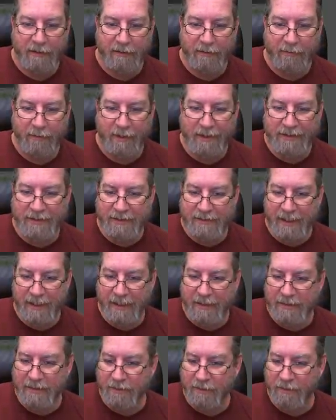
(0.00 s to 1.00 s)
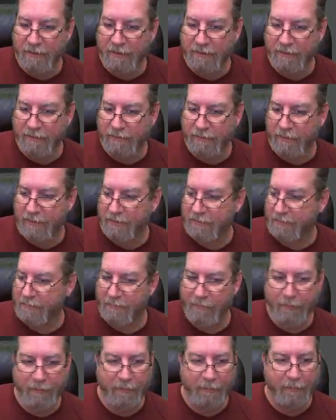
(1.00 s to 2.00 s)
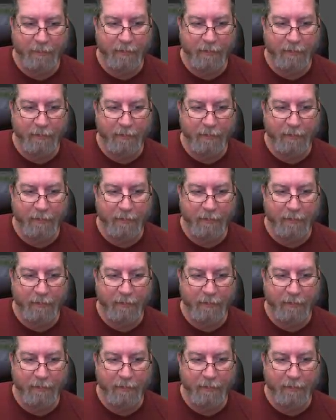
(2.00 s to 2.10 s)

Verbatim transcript: Why is it taking so long to transform?